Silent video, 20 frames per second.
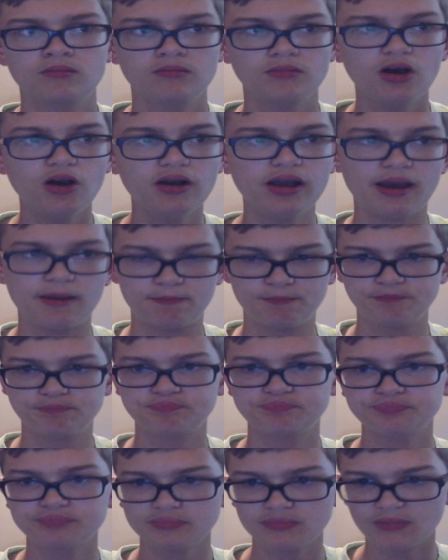Okay,
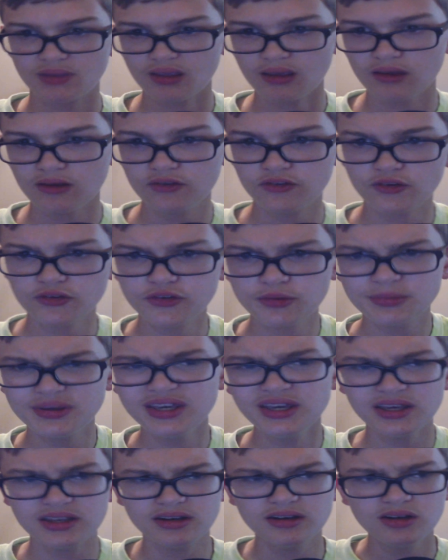so to
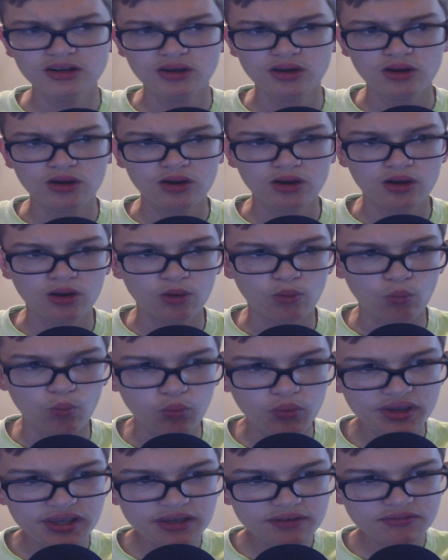begin,
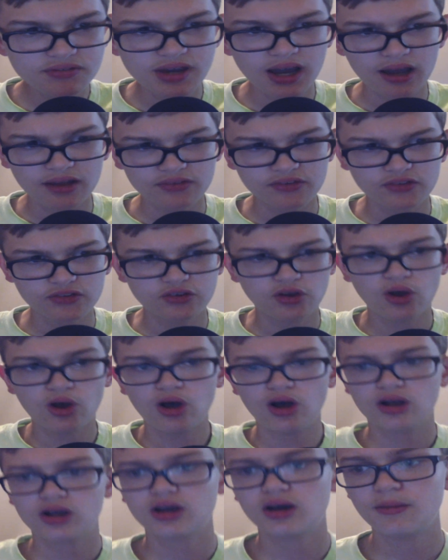we've got to
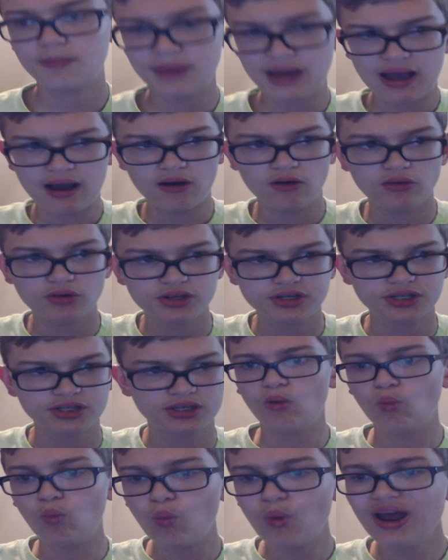talk about
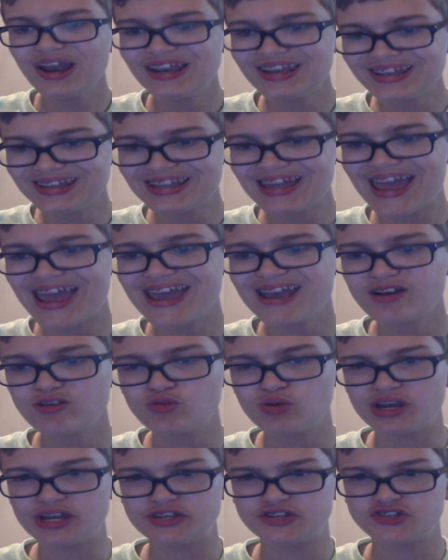what
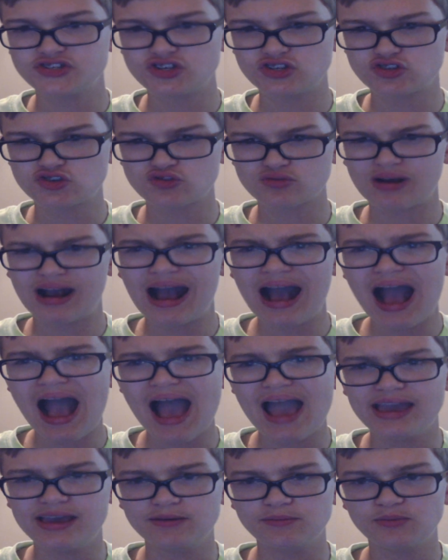language
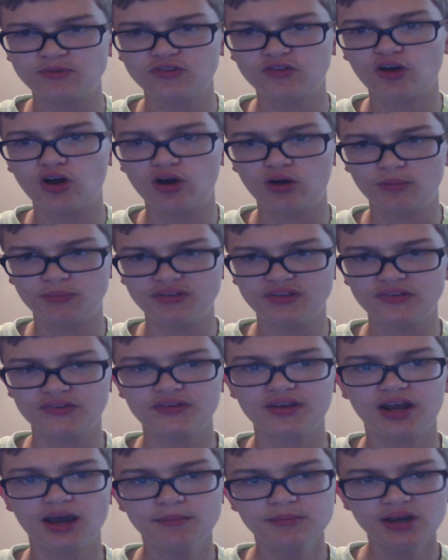drives all of these,
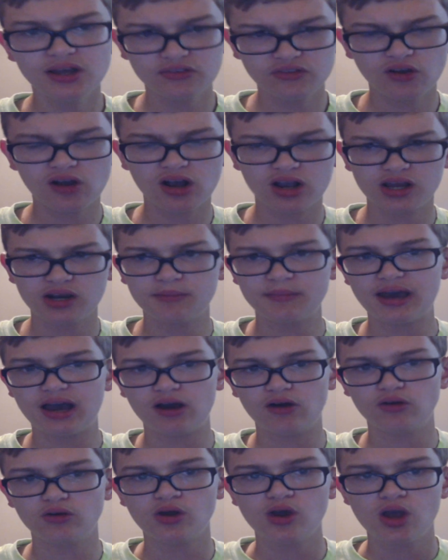and I'm not talking
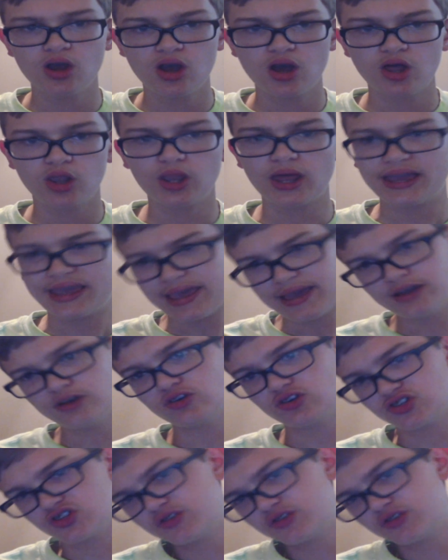about like English,